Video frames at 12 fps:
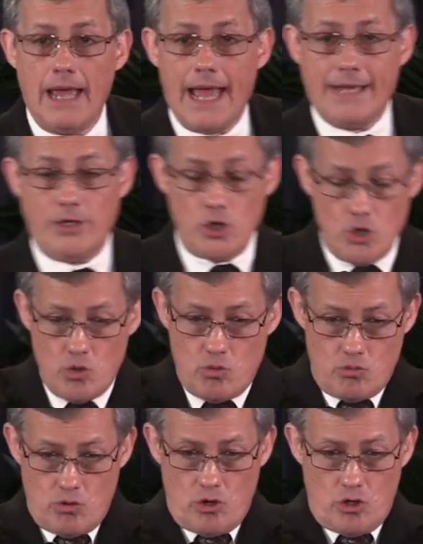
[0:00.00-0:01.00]
And
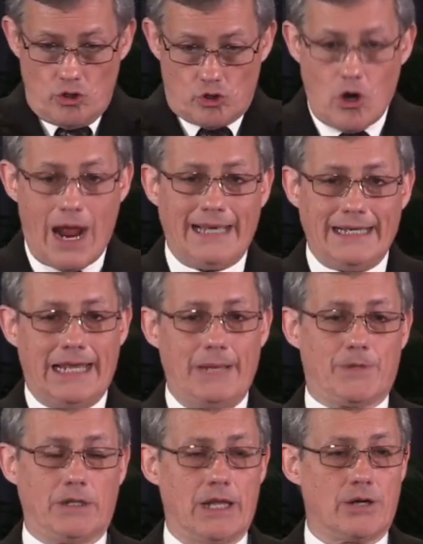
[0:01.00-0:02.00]
you tried to
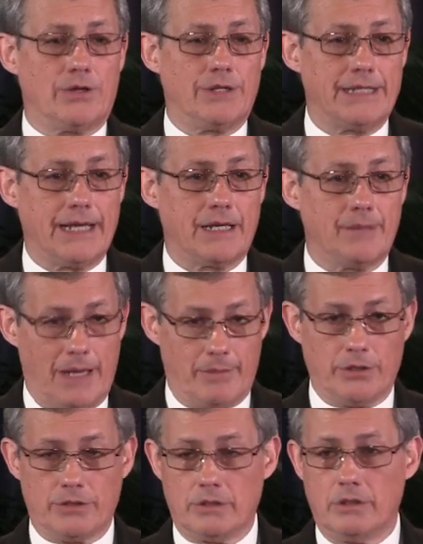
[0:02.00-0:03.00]
keep the letter of the Ten
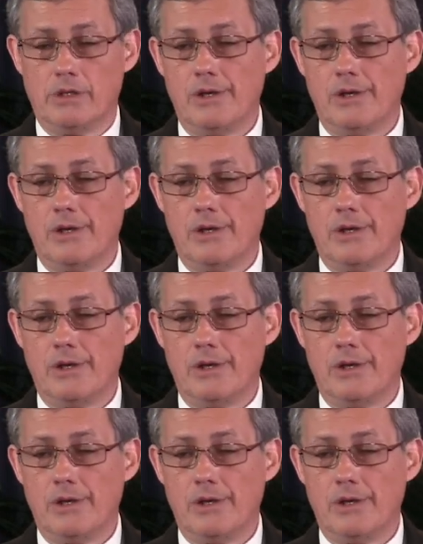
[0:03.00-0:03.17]
Commandments?